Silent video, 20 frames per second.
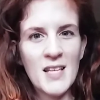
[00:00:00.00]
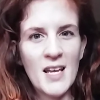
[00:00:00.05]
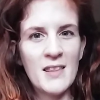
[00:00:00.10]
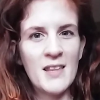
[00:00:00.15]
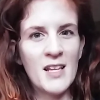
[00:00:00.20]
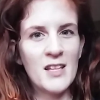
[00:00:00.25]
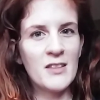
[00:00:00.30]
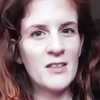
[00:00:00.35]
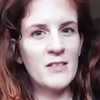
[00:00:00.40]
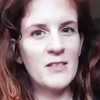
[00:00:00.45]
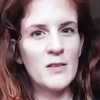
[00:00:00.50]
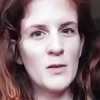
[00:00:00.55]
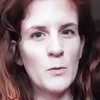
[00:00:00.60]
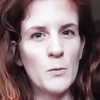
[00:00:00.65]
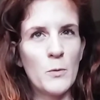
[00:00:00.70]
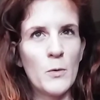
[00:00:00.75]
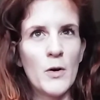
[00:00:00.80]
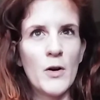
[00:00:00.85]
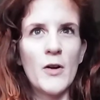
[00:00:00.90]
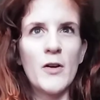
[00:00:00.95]
I think the
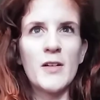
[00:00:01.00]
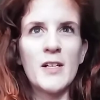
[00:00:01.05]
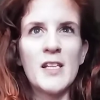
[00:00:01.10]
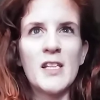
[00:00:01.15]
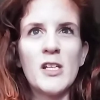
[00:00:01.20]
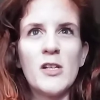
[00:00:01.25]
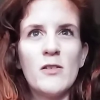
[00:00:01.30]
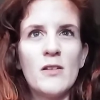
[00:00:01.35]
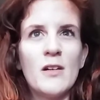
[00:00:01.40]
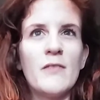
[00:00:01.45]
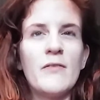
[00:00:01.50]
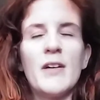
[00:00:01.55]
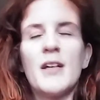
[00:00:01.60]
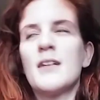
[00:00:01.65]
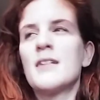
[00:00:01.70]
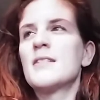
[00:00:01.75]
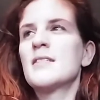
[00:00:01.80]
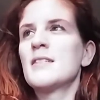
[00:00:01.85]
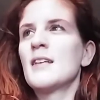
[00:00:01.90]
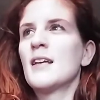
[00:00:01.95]
world and the
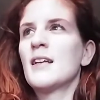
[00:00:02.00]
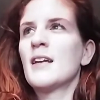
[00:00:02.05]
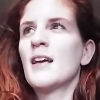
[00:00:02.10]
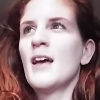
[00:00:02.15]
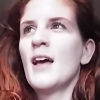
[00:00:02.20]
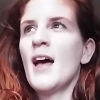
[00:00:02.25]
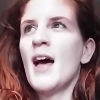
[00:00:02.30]
universe and